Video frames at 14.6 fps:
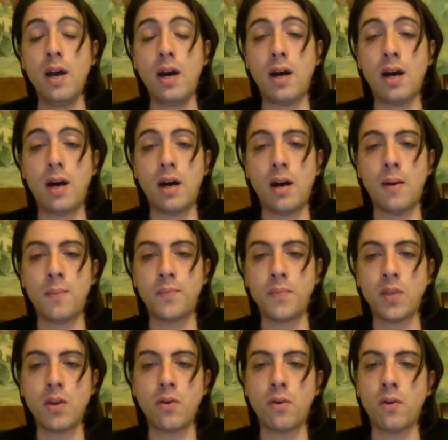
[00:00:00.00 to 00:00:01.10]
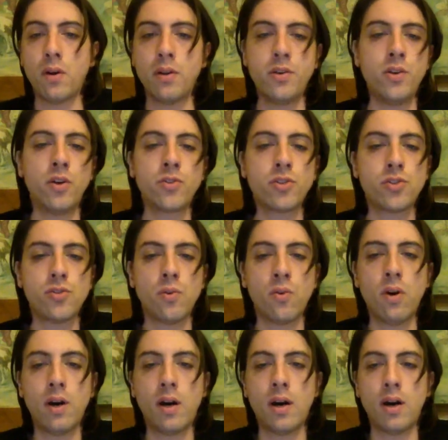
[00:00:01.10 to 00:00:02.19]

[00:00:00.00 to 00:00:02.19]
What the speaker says: not so